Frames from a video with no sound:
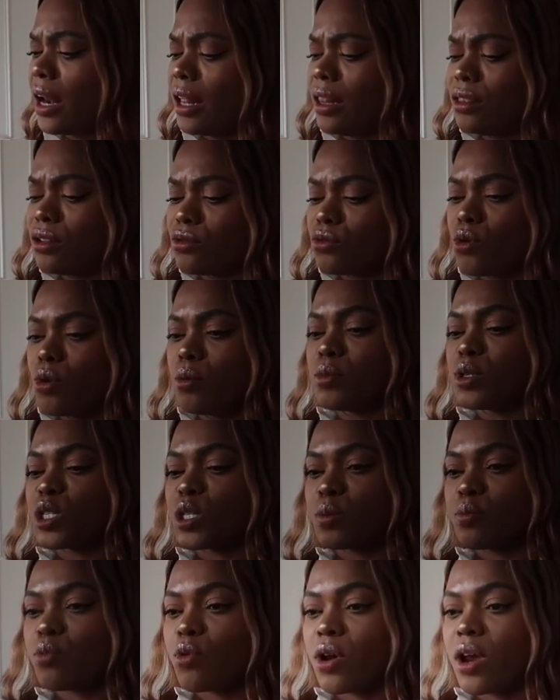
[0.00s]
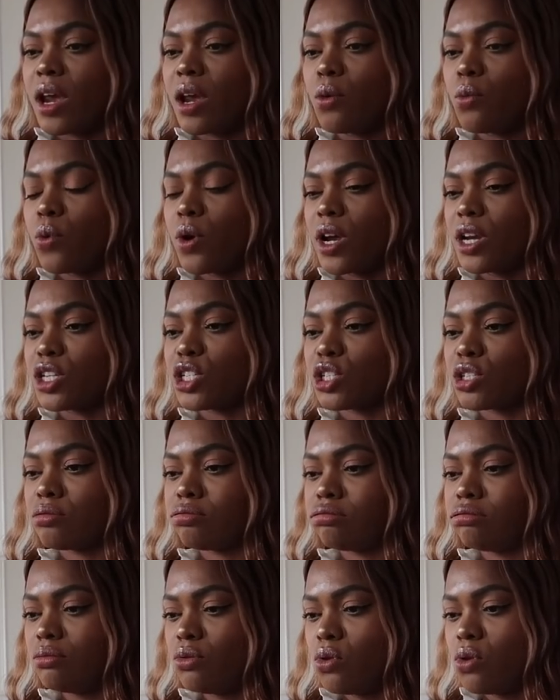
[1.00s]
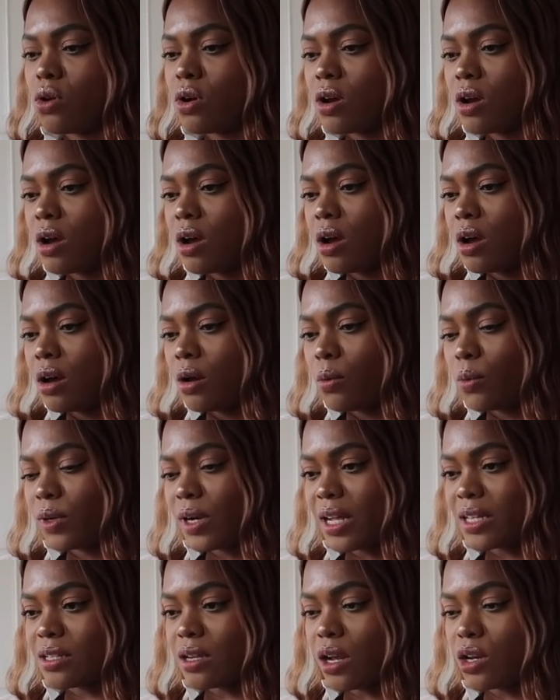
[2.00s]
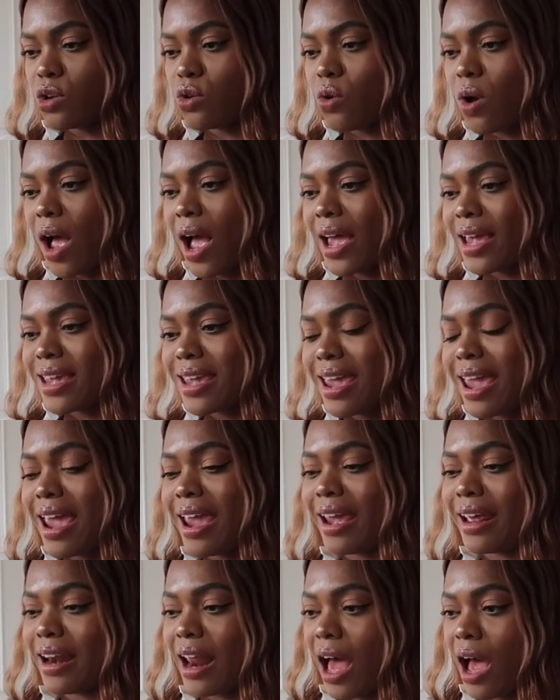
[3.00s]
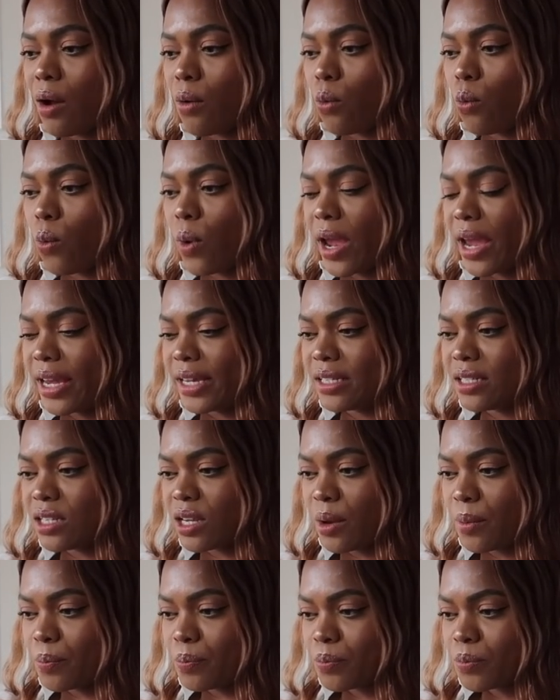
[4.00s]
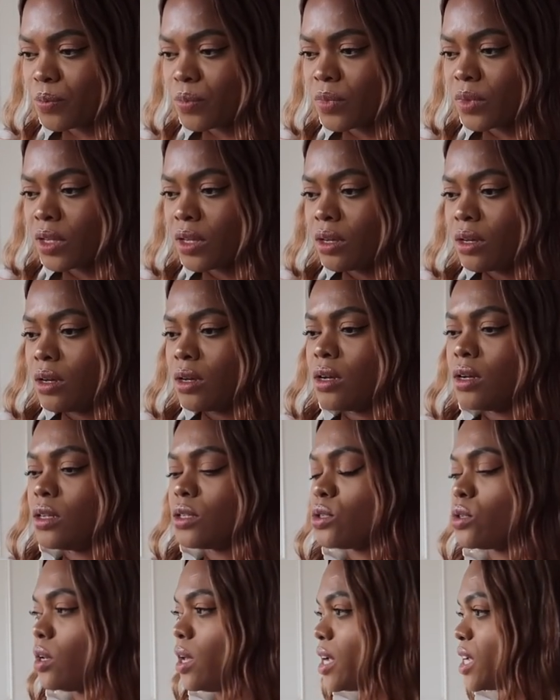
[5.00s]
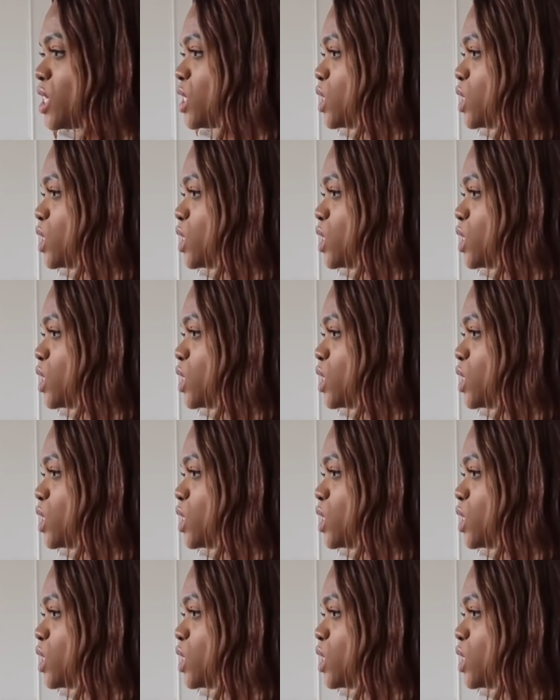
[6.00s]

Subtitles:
And then the womb spray, which, whew, when I tell you, I cannot wait to like